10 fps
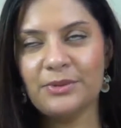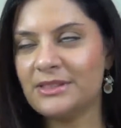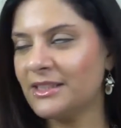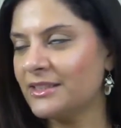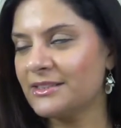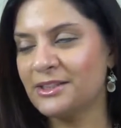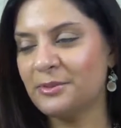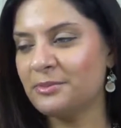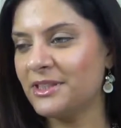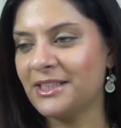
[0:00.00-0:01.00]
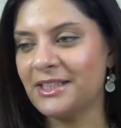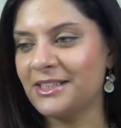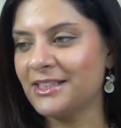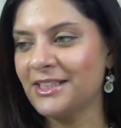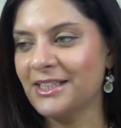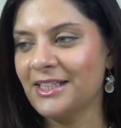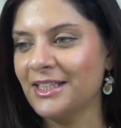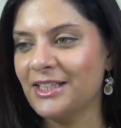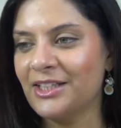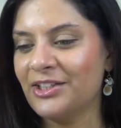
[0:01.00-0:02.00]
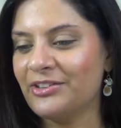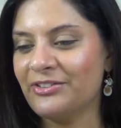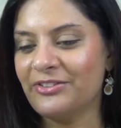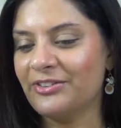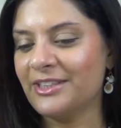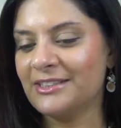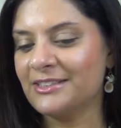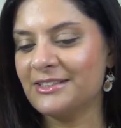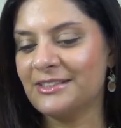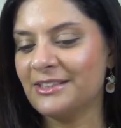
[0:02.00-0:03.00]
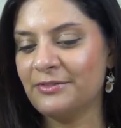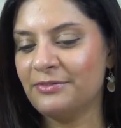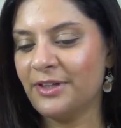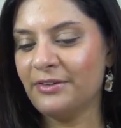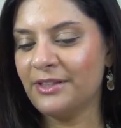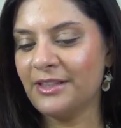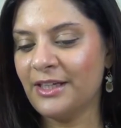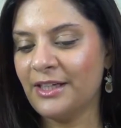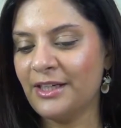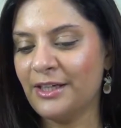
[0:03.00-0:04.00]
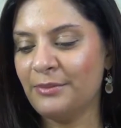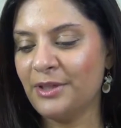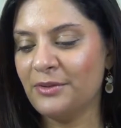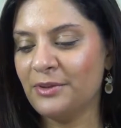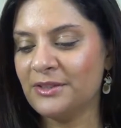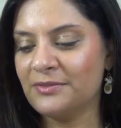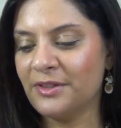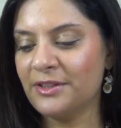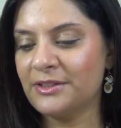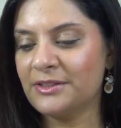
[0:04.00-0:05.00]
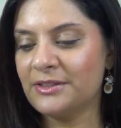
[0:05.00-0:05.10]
He would say the same thing. And, you know, he's very, in many ways, very